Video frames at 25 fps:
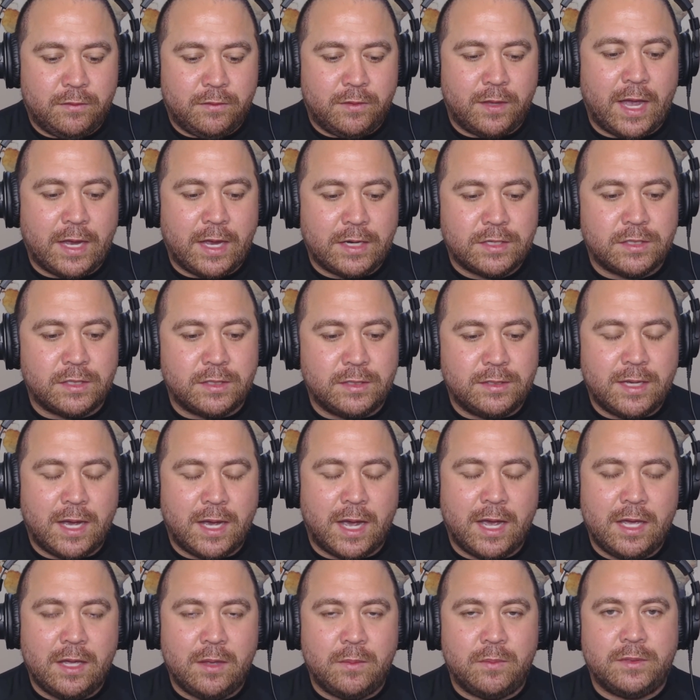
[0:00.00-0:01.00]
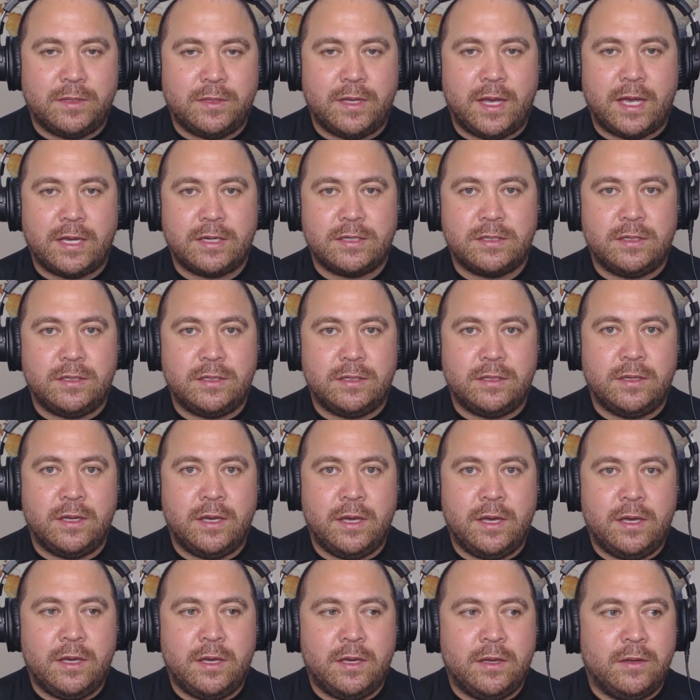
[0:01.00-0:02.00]
to actually type, to actually
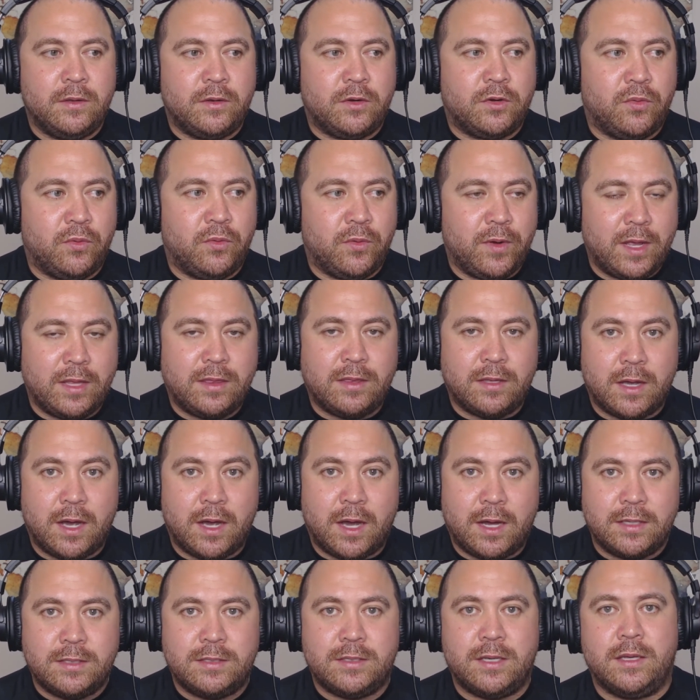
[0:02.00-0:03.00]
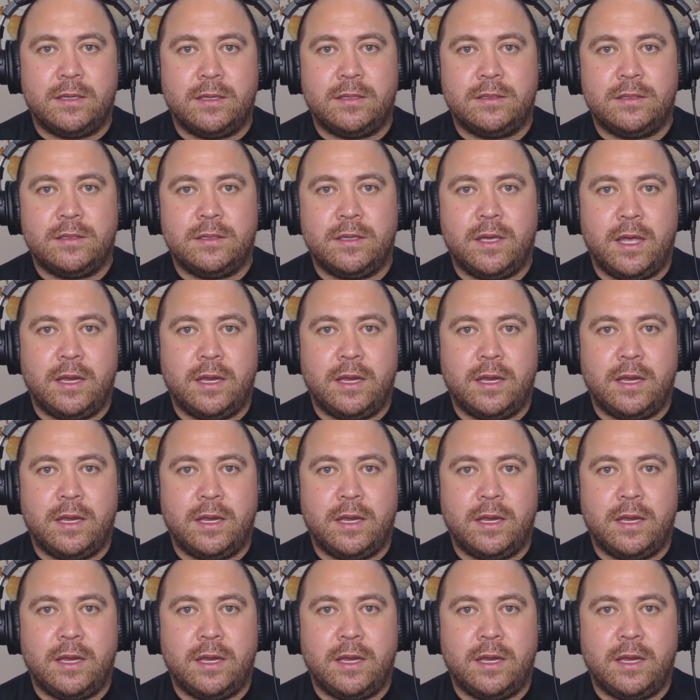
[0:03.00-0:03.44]
create the content.